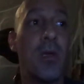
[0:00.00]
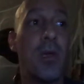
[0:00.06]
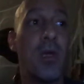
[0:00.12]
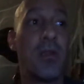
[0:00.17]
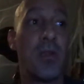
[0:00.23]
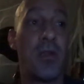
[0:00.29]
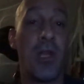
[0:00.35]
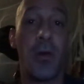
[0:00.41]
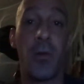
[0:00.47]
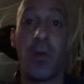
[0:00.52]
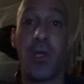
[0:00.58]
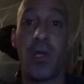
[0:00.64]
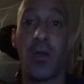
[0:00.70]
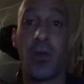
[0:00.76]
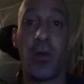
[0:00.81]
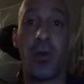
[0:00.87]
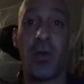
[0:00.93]
and they're not
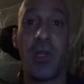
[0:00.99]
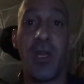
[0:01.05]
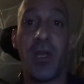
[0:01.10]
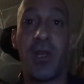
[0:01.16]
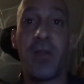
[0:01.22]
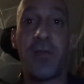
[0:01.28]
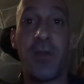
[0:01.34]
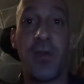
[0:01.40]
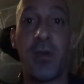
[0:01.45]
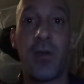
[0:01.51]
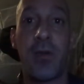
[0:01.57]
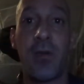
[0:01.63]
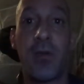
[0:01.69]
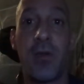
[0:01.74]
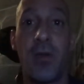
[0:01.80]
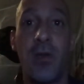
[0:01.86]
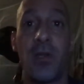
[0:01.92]
really learning anything.
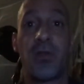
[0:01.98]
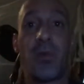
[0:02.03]
You know,